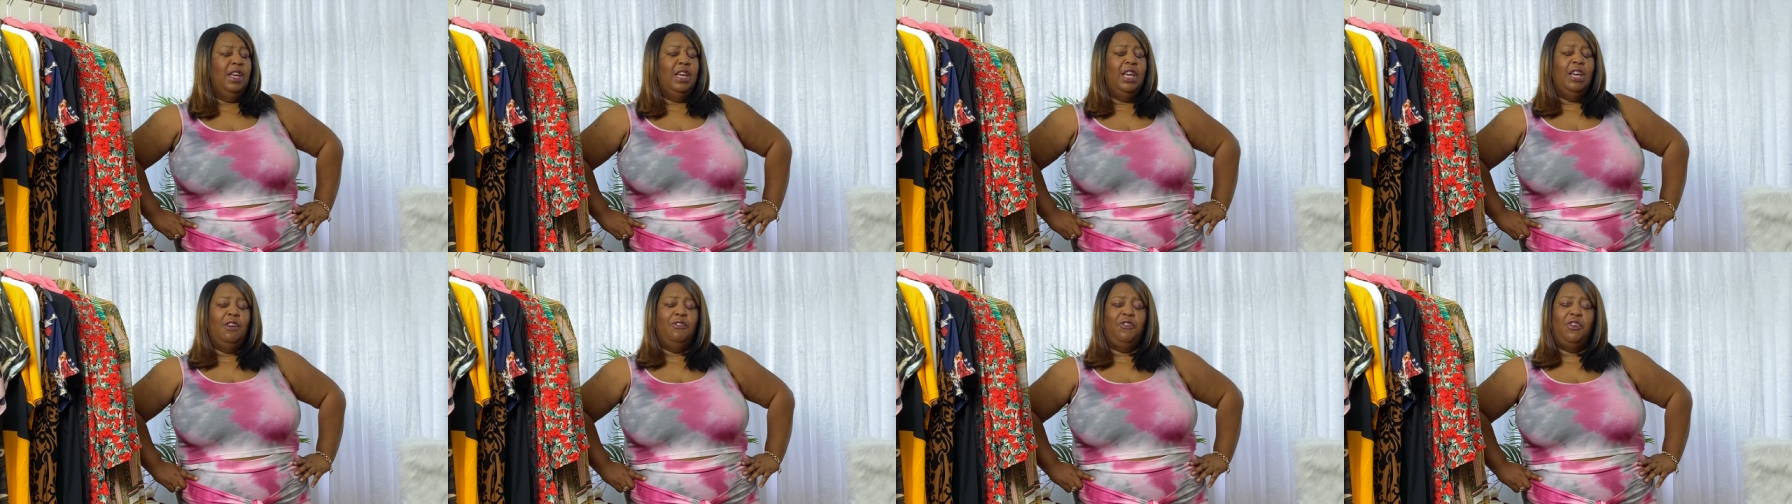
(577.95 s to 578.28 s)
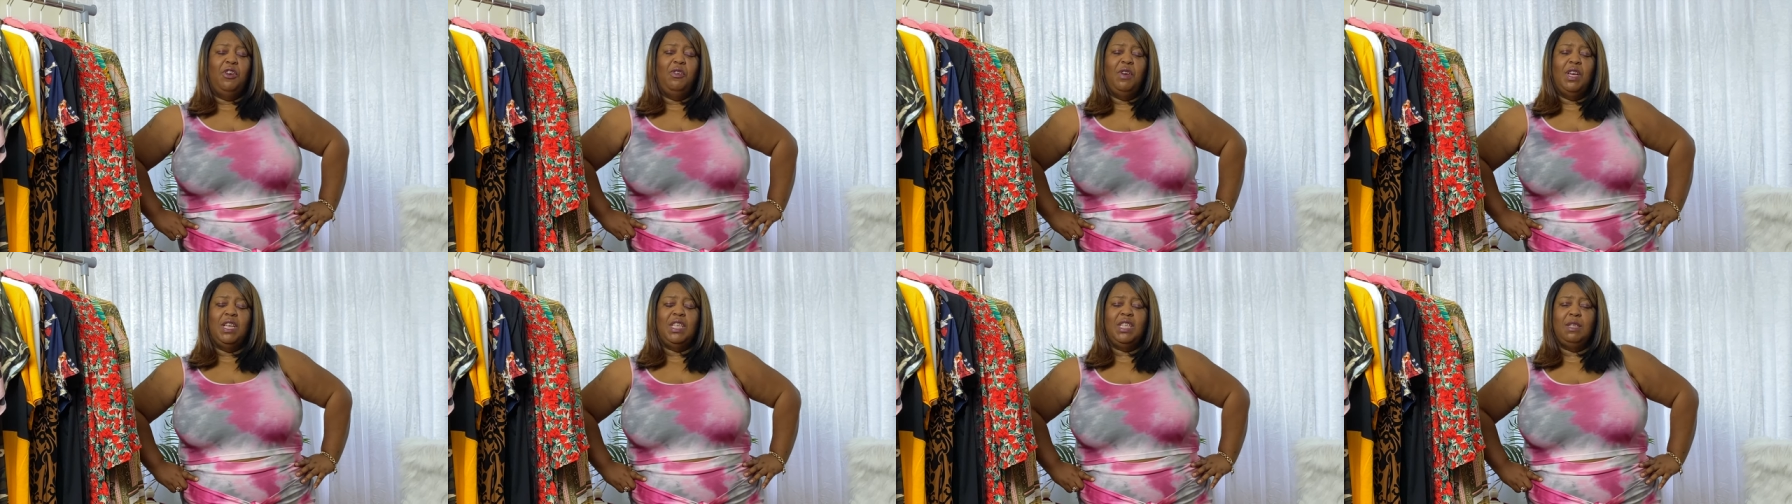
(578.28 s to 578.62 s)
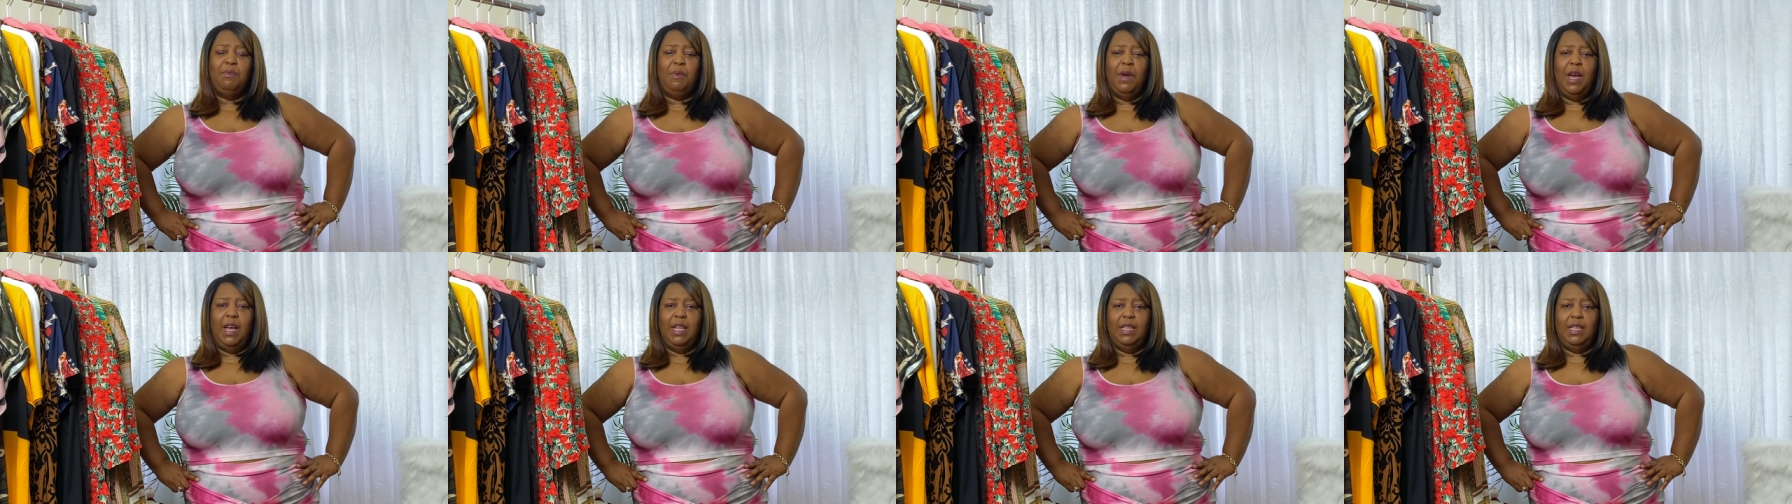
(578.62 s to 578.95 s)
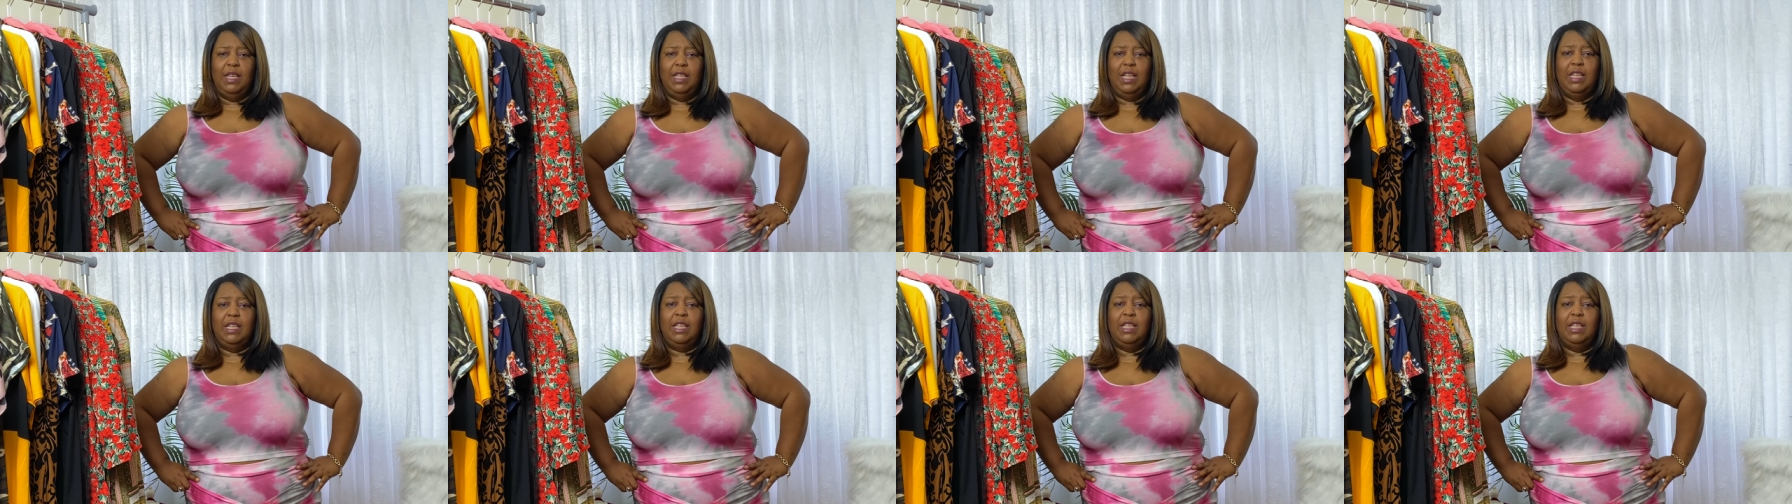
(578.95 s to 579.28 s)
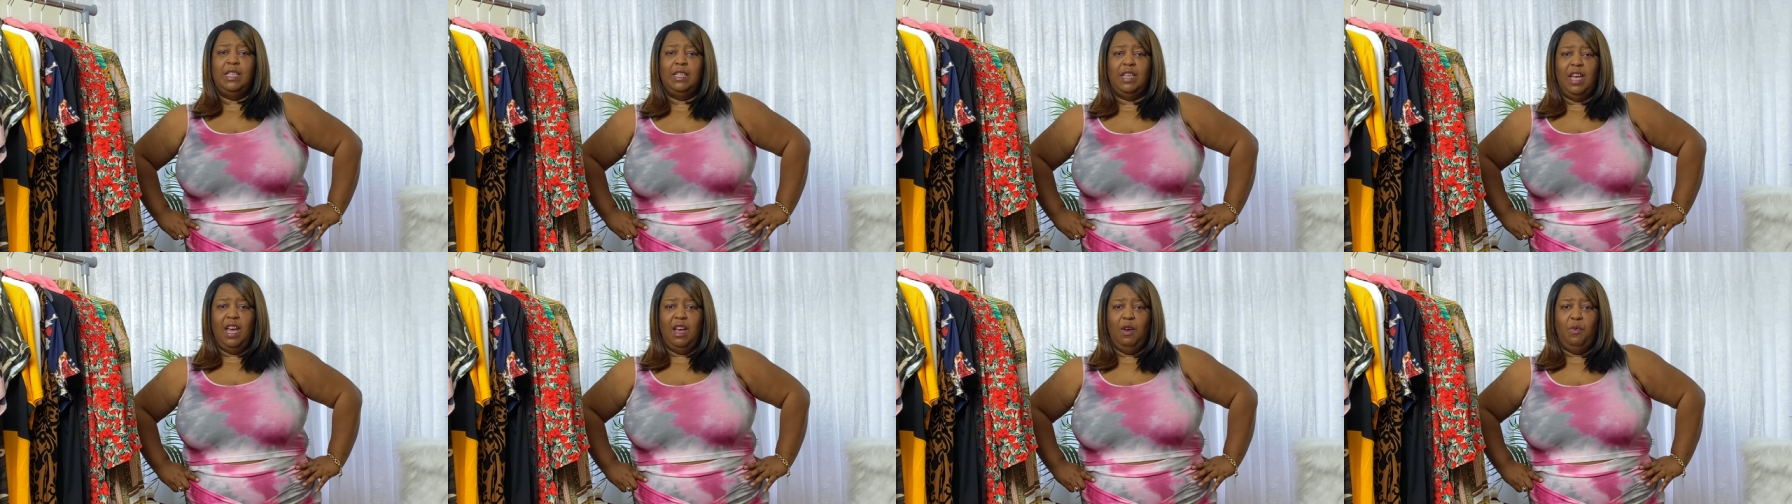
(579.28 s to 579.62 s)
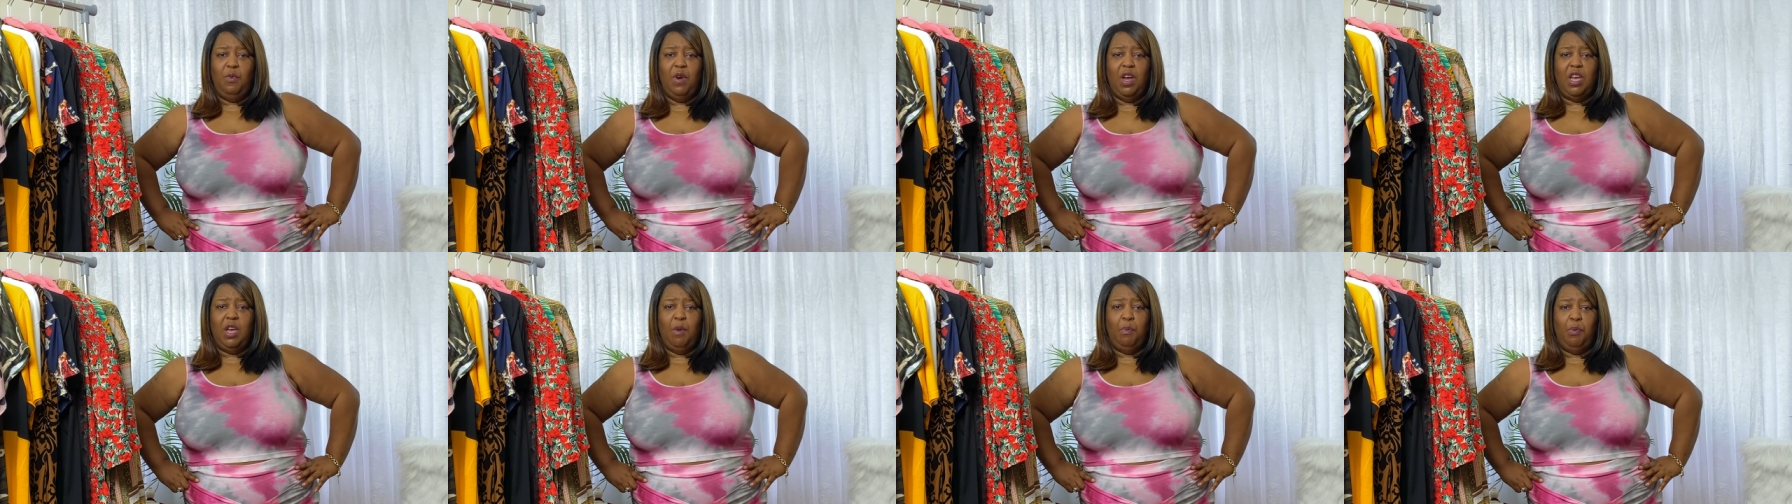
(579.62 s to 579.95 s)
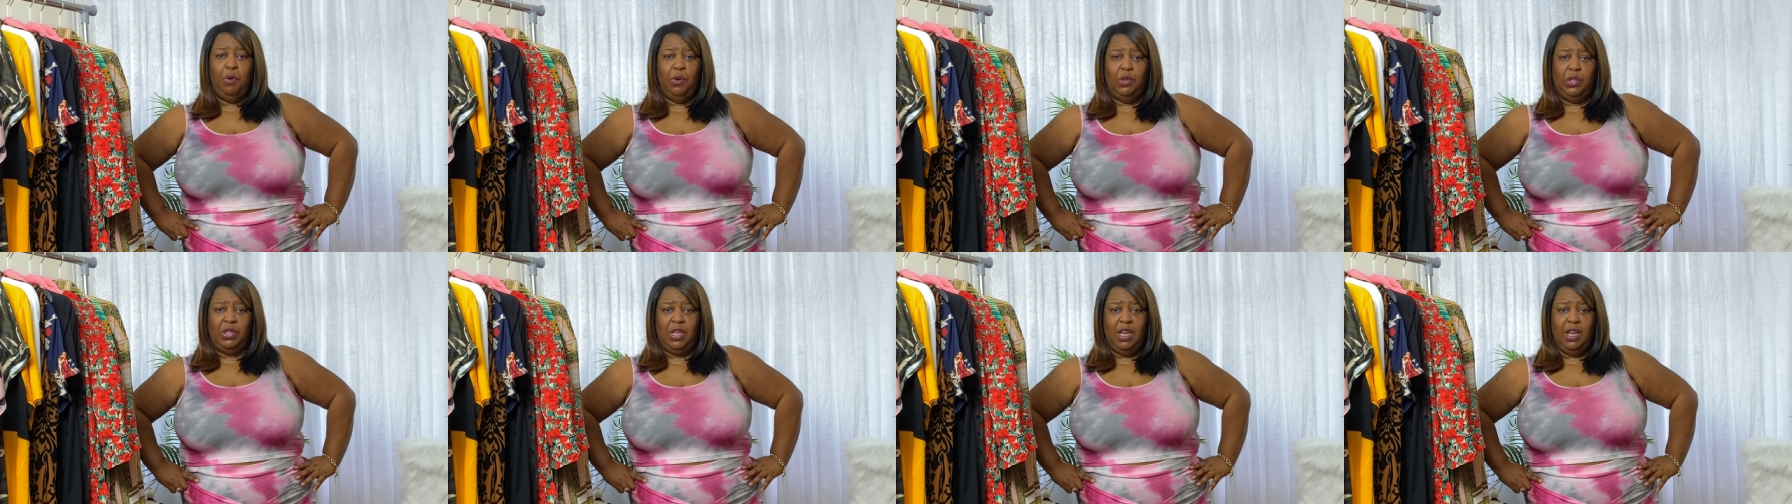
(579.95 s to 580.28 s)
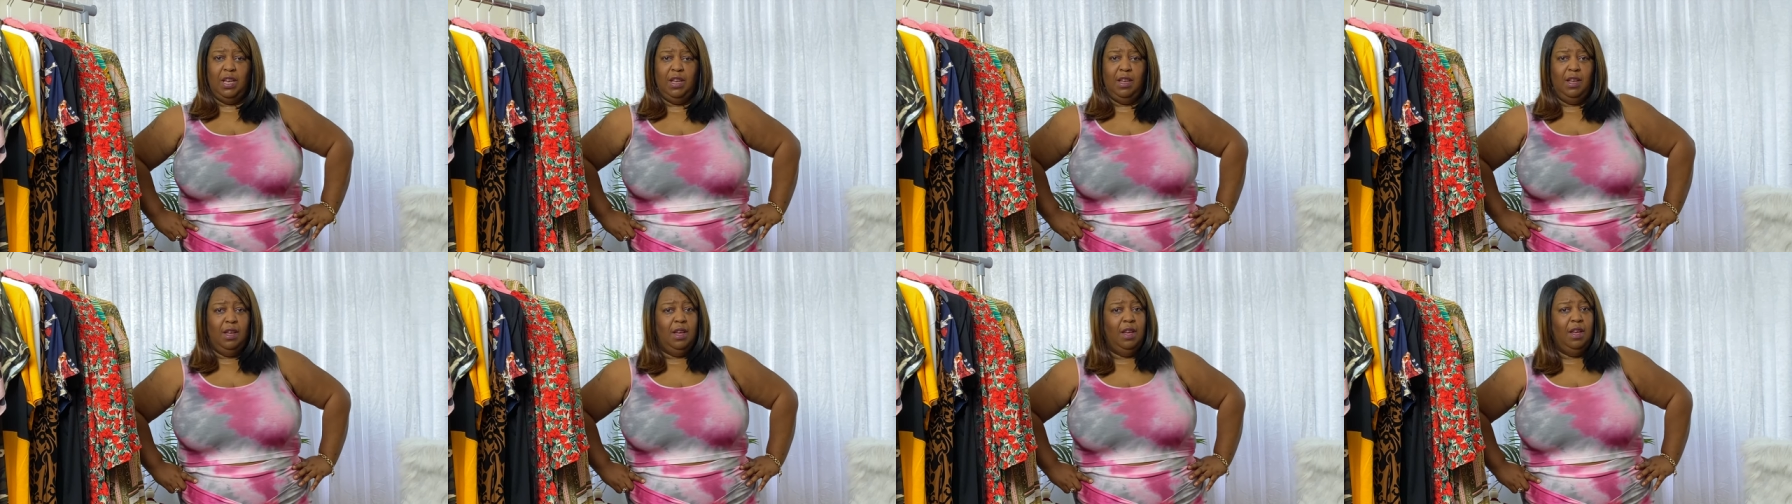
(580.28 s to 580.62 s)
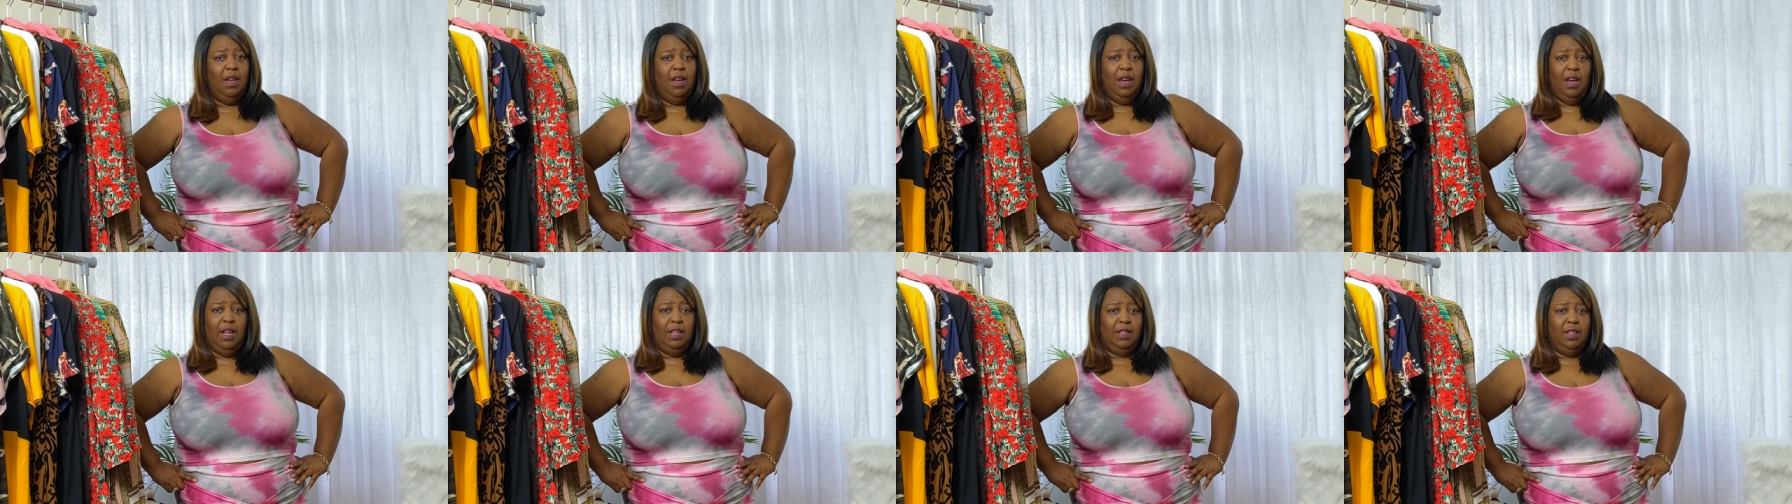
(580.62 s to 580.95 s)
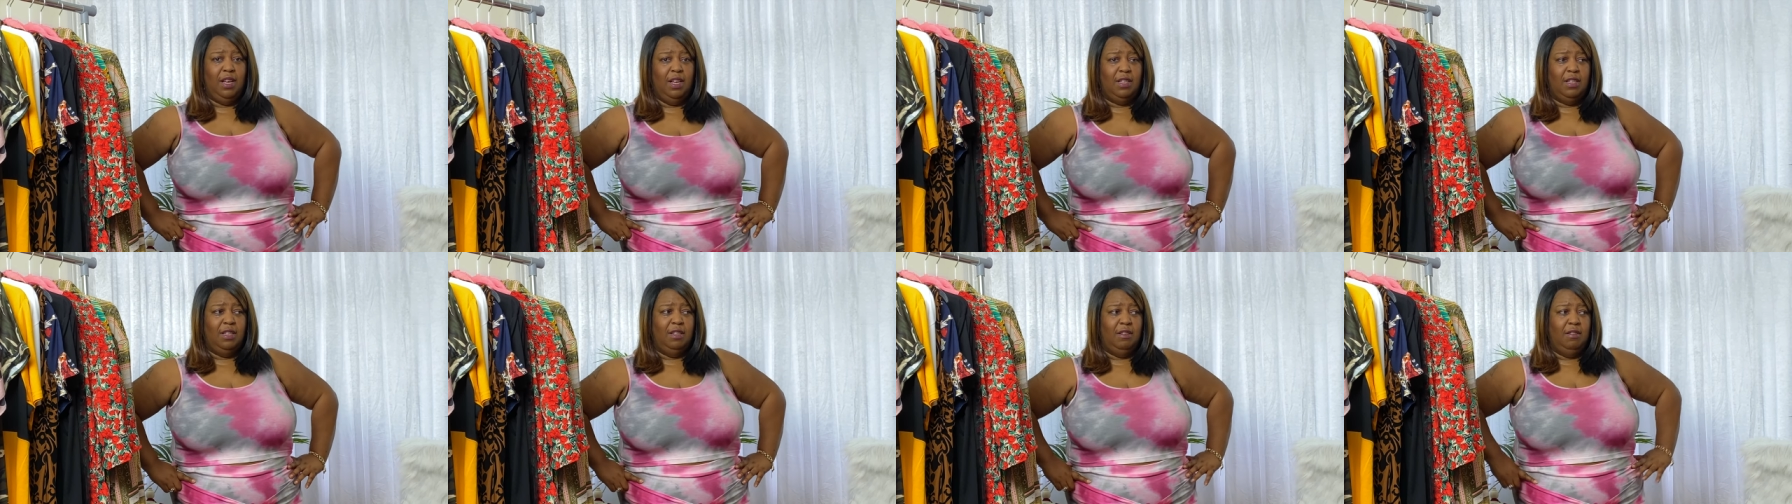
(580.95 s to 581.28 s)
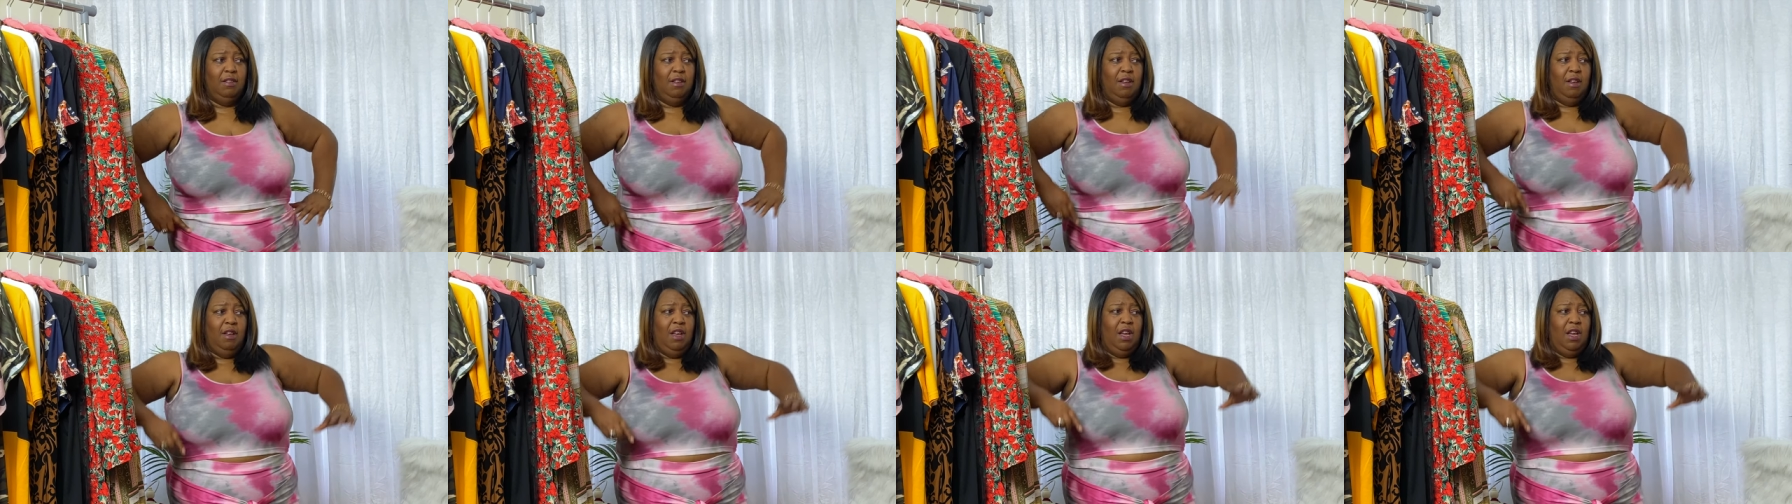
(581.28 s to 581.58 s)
if you expected it to stay where you put it, it doesn't.